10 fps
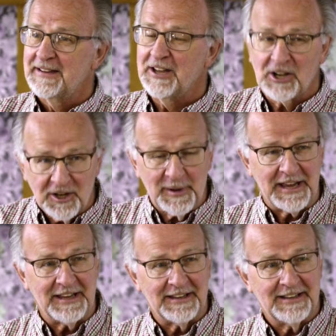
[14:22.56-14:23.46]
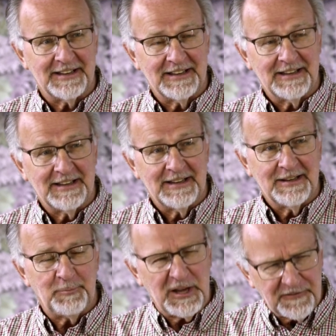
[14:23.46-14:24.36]
Hear me.
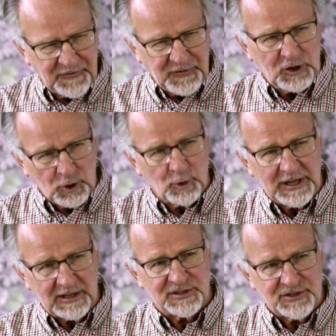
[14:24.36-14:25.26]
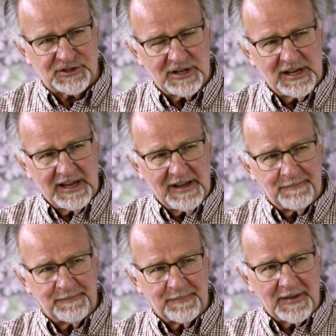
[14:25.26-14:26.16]
Being furious
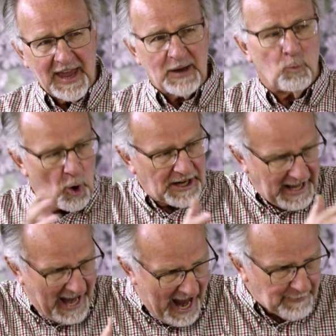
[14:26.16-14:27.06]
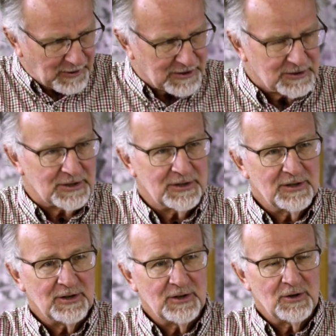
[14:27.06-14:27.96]
at what had happened
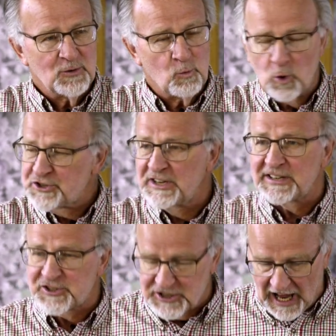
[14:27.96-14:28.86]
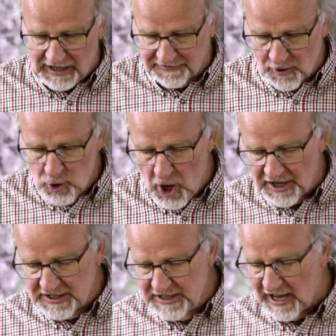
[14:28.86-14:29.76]
was in itself
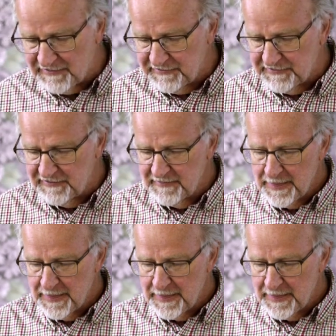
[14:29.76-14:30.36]
not enough.